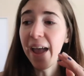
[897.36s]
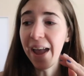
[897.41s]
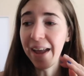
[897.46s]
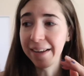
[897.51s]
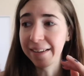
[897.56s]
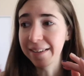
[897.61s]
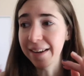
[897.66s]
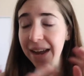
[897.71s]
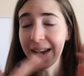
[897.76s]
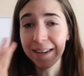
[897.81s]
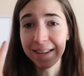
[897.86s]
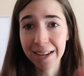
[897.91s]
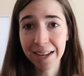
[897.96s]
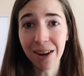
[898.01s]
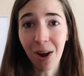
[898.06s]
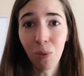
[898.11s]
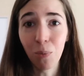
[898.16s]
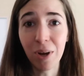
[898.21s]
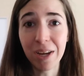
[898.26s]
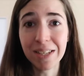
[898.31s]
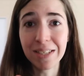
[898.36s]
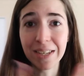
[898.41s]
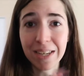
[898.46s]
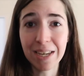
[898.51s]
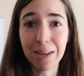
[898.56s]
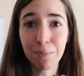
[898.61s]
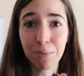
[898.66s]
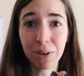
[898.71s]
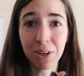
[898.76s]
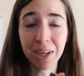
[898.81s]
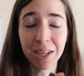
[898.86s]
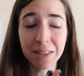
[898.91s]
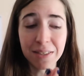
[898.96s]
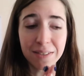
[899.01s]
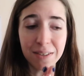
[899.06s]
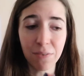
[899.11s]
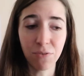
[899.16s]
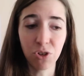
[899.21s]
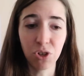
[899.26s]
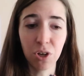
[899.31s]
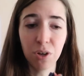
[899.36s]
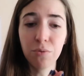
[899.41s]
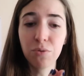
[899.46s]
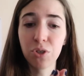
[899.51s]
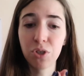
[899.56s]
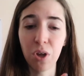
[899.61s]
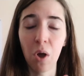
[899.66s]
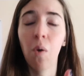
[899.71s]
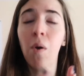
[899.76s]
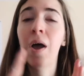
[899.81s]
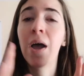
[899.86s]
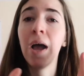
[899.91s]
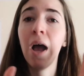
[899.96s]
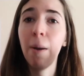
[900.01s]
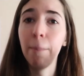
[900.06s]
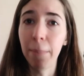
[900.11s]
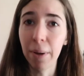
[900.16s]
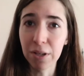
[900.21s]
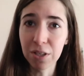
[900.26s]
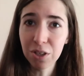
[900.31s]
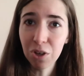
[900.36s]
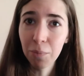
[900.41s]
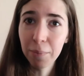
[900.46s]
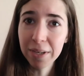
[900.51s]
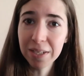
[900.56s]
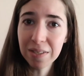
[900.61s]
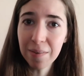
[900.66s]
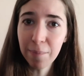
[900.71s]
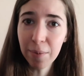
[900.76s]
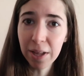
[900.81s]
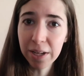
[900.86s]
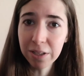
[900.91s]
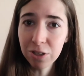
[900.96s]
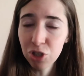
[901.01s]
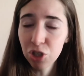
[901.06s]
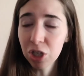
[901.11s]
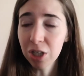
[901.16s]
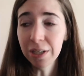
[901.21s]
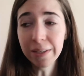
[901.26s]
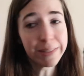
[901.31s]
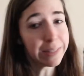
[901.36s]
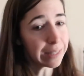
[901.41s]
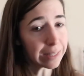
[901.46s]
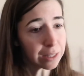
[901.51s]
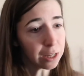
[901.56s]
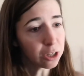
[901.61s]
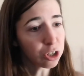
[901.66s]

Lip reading: and I cannot wait to keep reading it this afternoon. So about to go make some lunch because it's